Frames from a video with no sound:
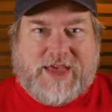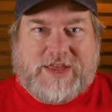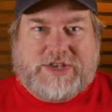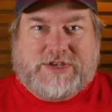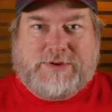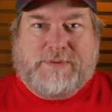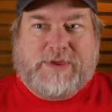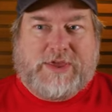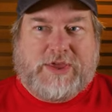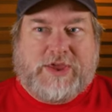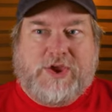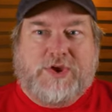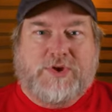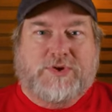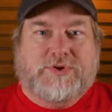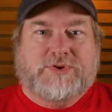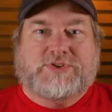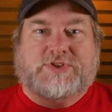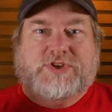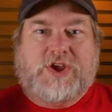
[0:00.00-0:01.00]
to be
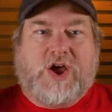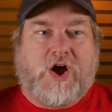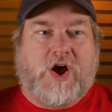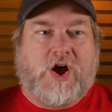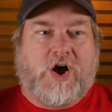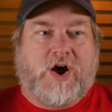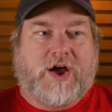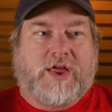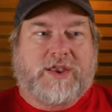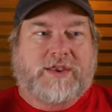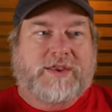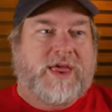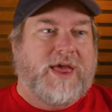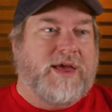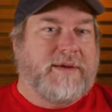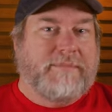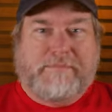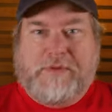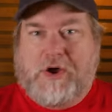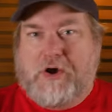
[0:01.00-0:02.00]
used on
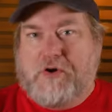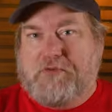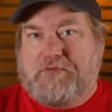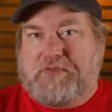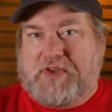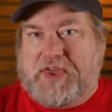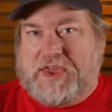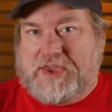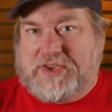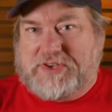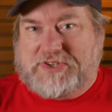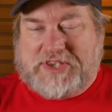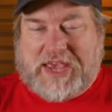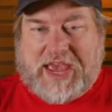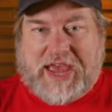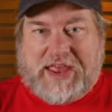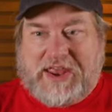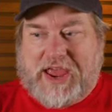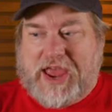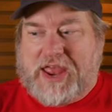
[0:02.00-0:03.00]
Movis
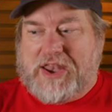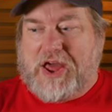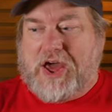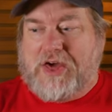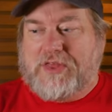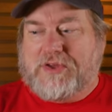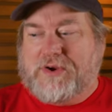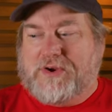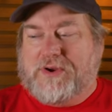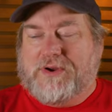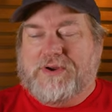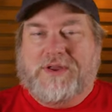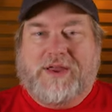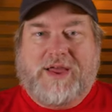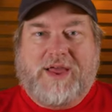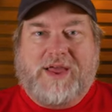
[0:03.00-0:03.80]
and, and other